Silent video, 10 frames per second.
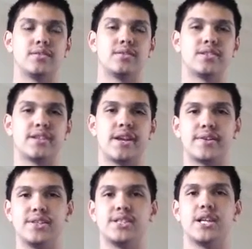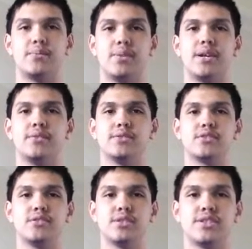Scary sight, but it
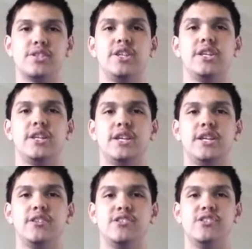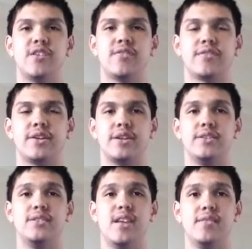was cool to see
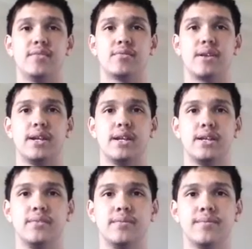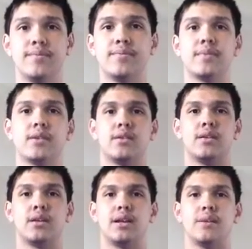Jeffrey, David Reagan
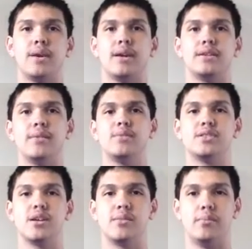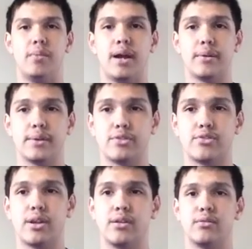climb out. And then we saw Byron
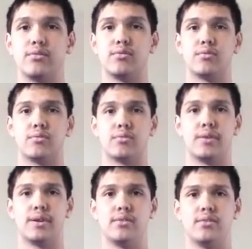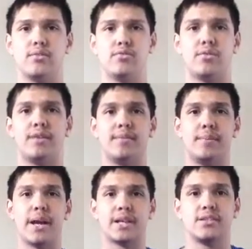try and drive
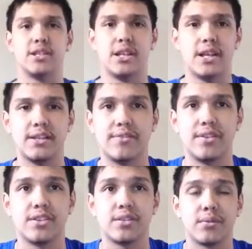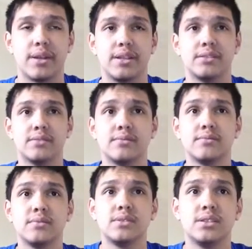it back to the line to finish the race.
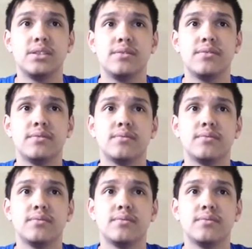Yeah,